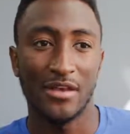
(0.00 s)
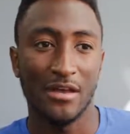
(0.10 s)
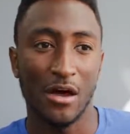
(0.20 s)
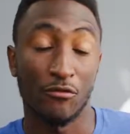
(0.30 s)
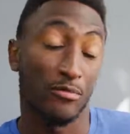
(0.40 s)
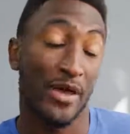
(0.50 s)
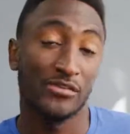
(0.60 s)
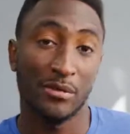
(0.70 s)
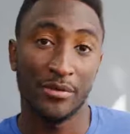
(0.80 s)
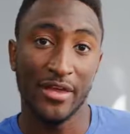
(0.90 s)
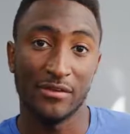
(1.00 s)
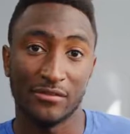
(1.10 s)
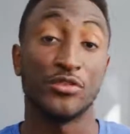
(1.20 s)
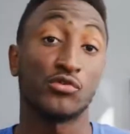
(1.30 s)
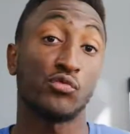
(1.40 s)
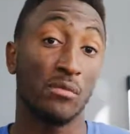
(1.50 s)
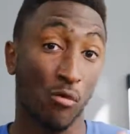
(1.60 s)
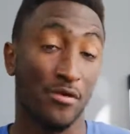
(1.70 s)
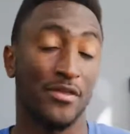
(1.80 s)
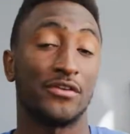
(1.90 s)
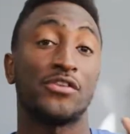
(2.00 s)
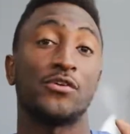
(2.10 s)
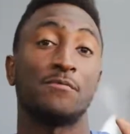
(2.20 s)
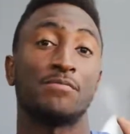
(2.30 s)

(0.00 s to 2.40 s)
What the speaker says: over the past couple days. But there was one more thing too.